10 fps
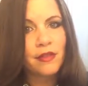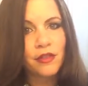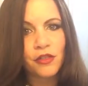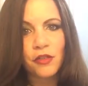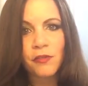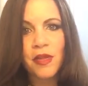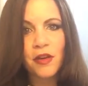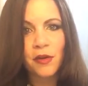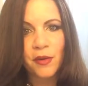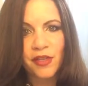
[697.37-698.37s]
shoot me
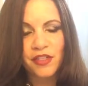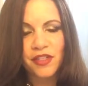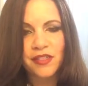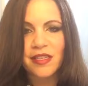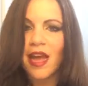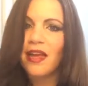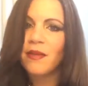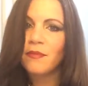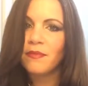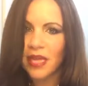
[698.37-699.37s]
your questions. I
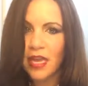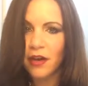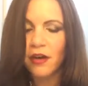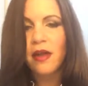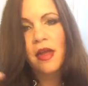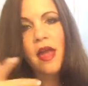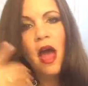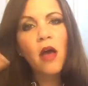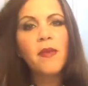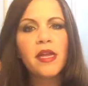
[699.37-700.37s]
am here.
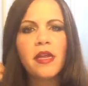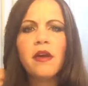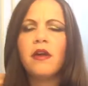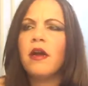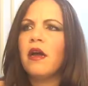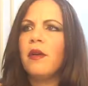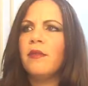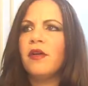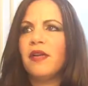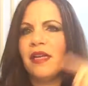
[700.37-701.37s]
I'll be here
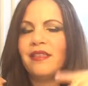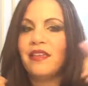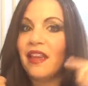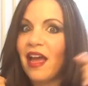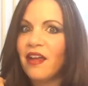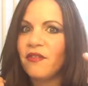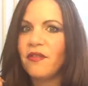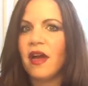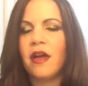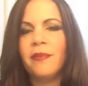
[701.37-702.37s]
connected
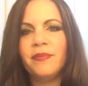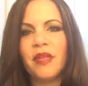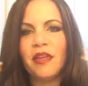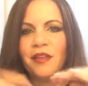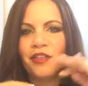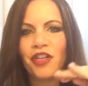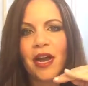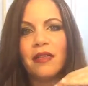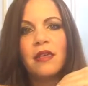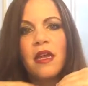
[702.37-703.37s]
live in the
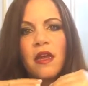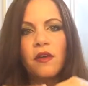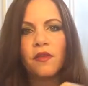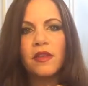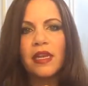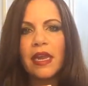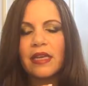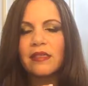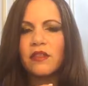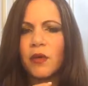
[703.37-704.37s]
chat for the
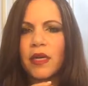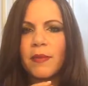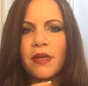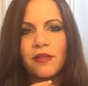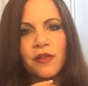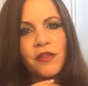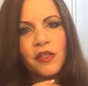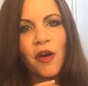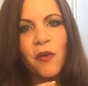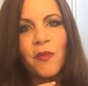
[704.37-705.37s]
next 20 minutes or
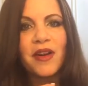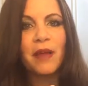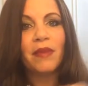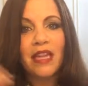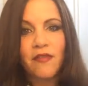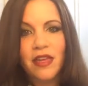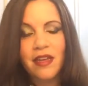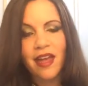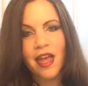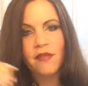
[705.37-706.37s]
so. But I'm
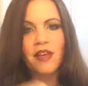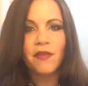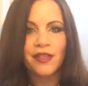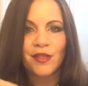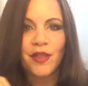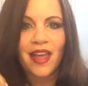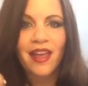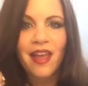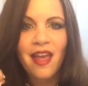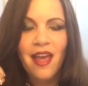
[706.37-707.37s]
leaving. I have an event
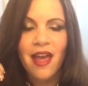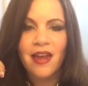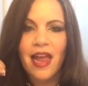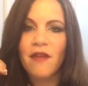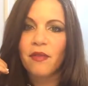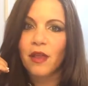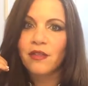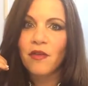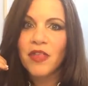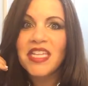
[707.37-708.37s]
today, and I have
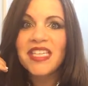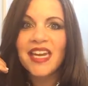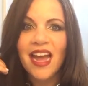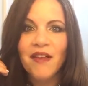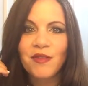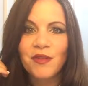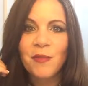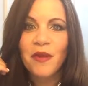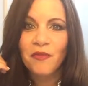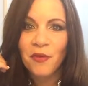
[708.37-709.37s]
lots of things that I have to
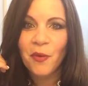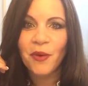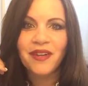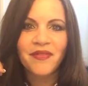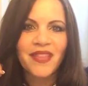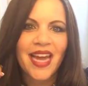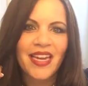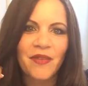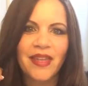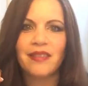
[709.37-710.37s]
do before that
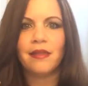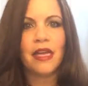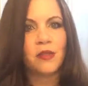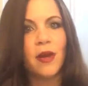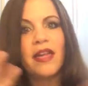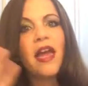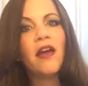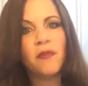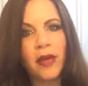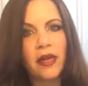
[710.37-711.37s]
event. That's why I
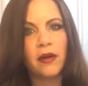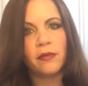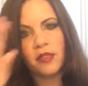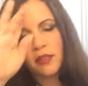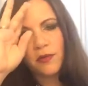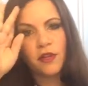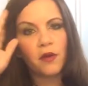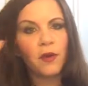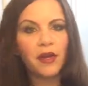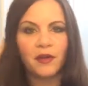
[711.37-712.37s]
have makeup, just for
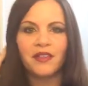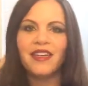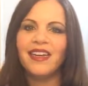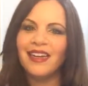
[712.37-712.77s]
the record.